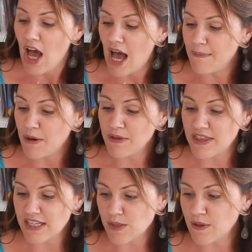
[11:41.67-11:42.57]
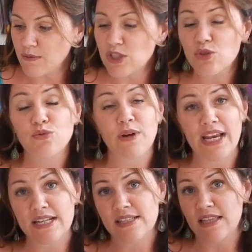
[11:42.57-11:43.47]
But with this one, what's
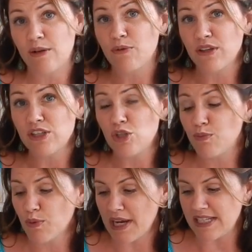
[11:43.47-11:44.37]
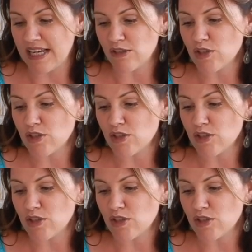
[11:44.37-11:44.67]
great is that they really do breakdown.